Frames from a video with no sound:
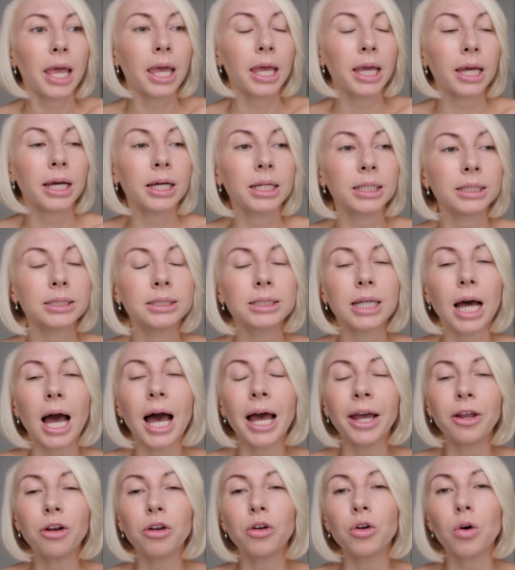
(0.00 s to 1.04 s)
And
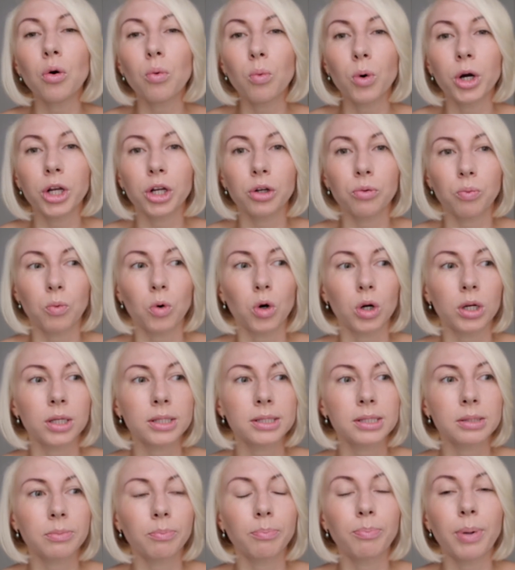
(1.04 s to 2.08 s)
I don't know what it
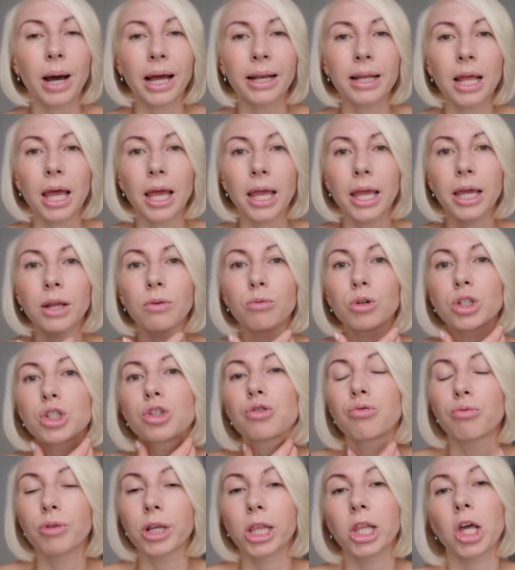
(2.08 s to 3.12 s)
was, but it
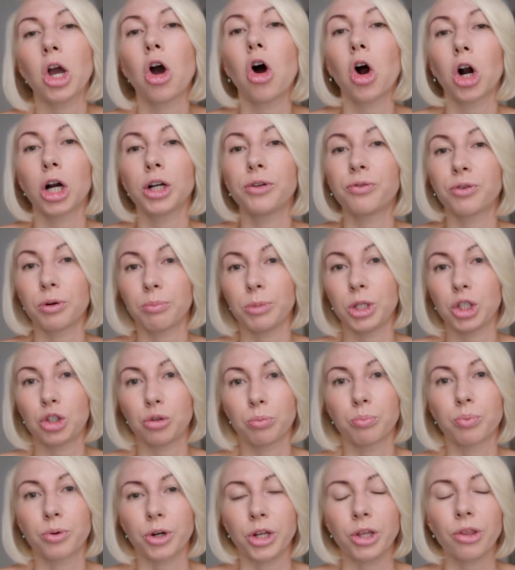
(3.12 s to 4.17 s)
was really hard for me
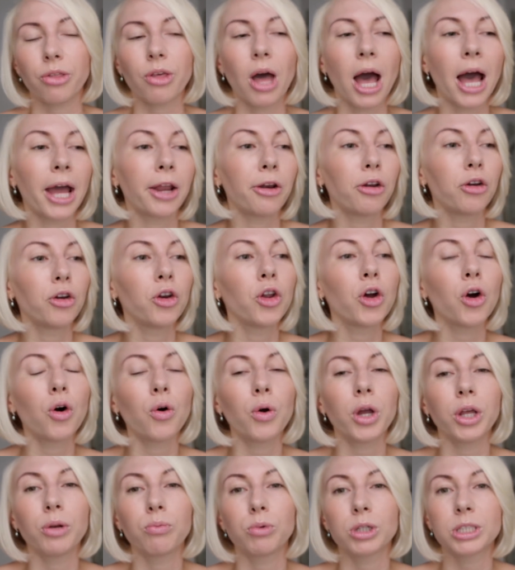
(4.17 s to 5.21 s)
to breathe. I don't
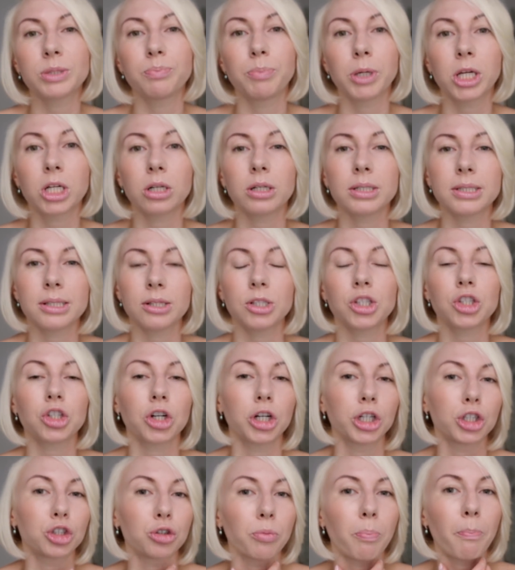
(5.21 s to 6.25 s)
know, it was because I
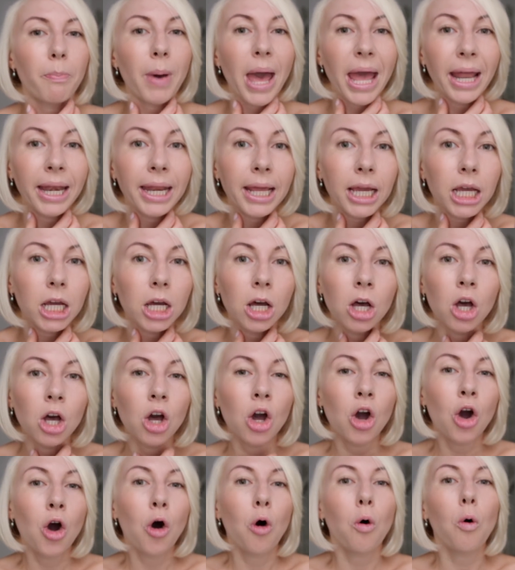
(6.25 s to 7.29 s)
started to panic,
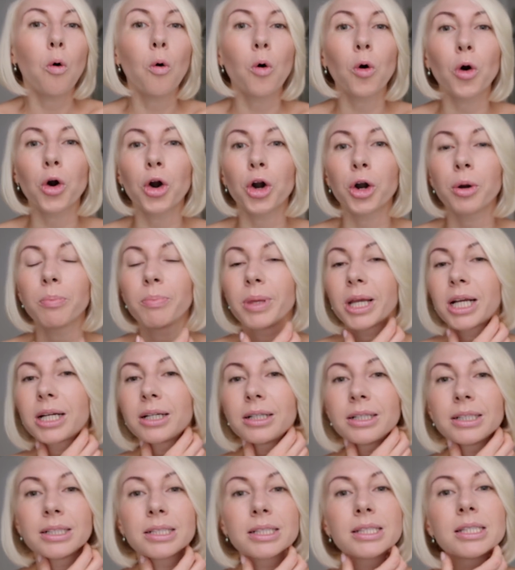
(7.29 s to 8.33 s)
or
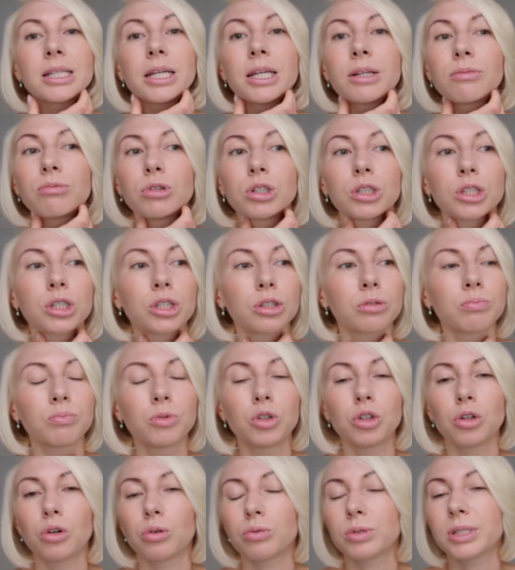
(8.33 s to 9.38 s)
because it was,
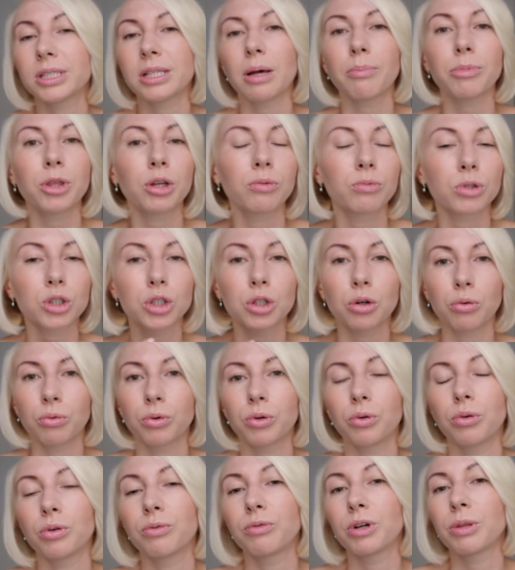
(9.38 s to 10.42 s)
you know, something was
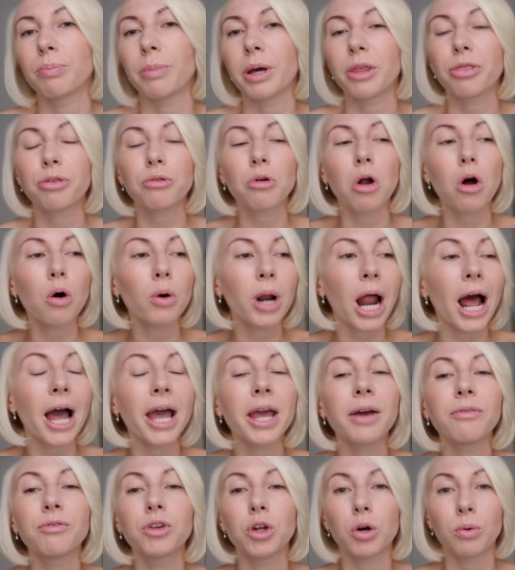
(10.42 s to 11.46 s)
going on with my throat. I
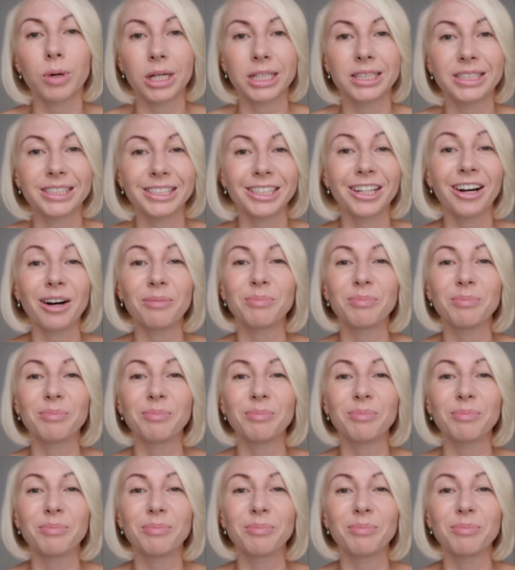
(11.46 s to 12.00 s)
have no idea,